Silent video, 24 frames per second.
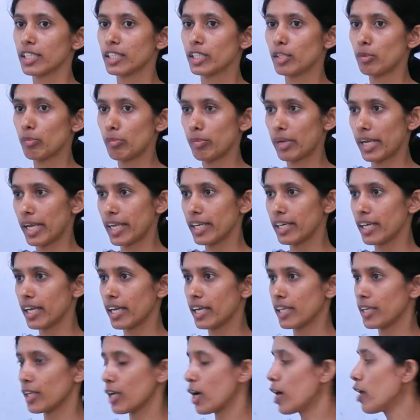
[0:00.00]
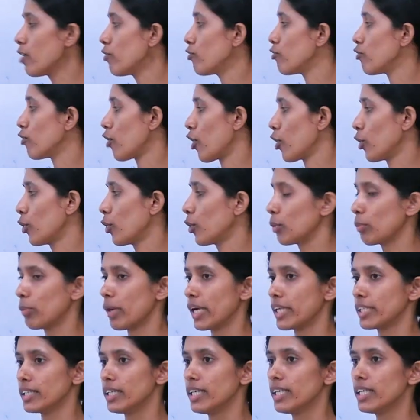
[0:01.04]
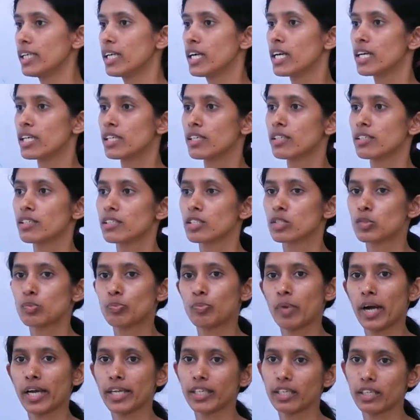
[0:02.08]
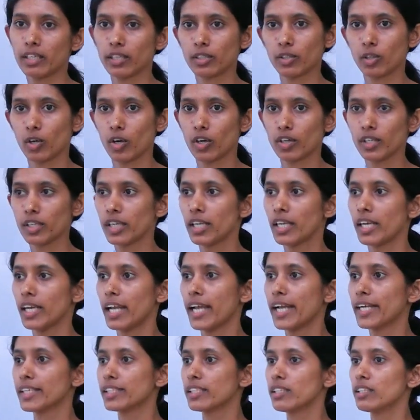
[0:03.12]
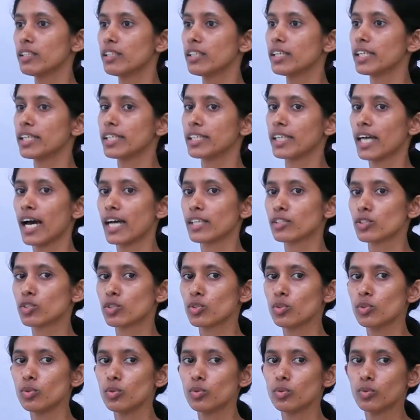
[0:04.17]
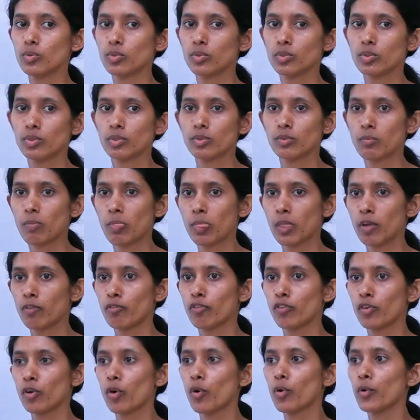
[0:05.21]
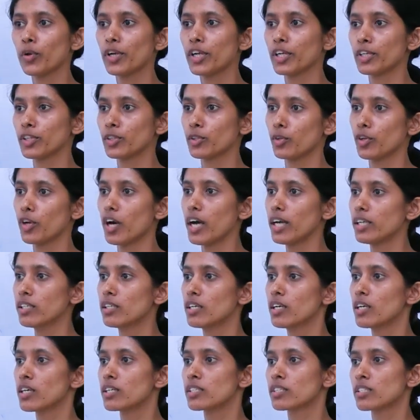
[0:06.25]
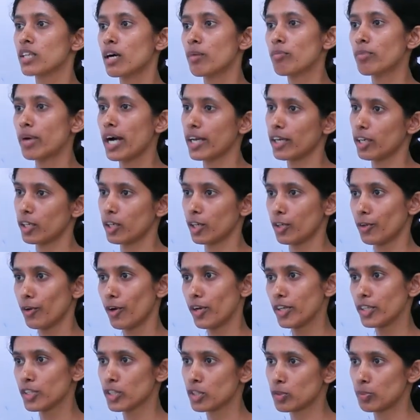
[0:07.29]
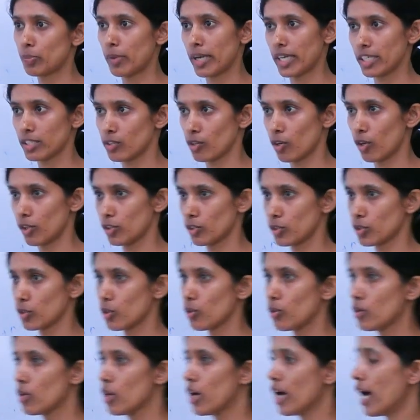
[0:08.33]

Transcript: in the brain area followed by the spinal cord. Later it has to flow into your subarachnoid space also,